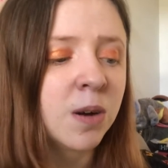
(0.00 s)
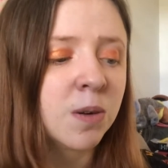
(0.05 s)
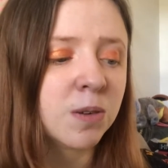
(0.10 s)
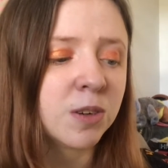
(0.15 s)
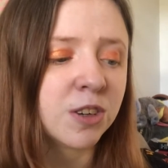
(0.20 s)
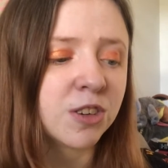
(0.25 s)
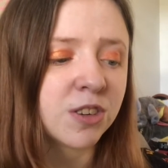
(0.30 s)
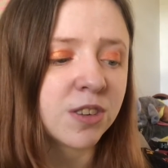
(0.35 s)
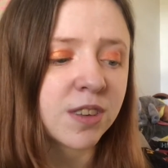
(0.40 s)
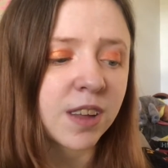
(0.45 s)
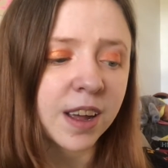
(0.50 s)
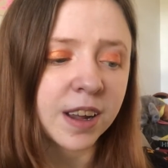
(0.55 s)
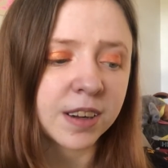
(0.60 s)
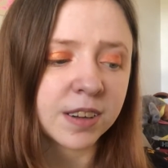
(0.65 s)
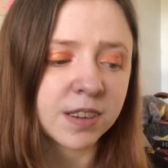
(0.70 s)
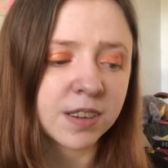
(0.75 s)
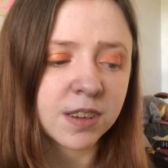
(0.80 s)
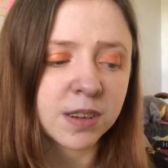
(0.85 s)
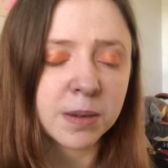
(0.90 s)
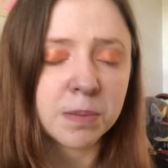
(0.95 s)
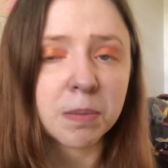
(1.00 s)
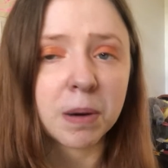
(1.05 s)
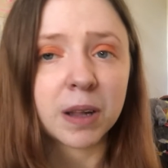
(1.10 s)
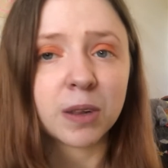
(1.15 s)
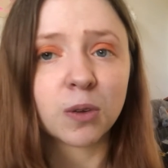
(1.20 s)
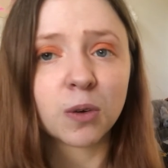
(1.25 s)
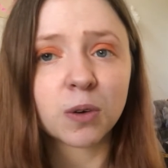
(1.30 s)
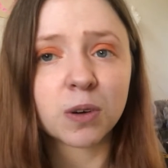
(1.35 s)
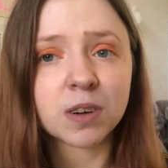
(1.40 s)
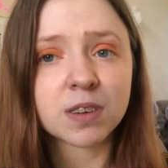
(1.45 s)
which is edited by
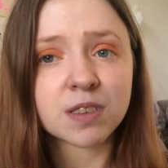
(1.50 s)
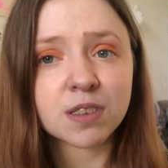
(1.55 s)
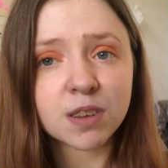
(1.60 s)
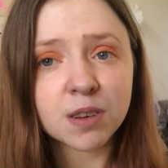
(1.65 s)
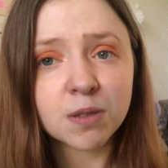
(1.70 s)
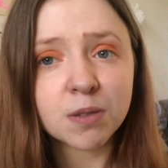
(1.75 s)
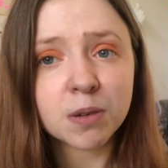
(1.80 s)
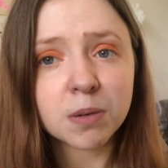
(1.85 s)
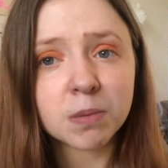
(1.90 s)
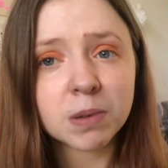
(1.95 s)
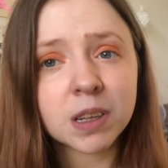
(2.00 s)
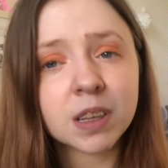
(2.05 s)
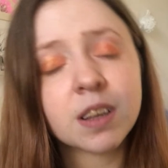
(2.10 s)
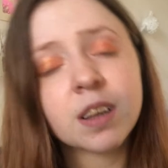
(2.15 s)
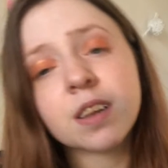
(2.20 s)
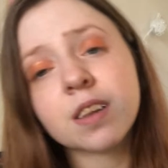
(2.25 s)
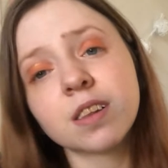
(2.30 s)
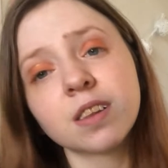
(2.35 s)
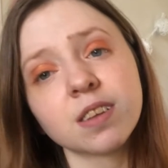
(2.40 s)
Laura Silverman.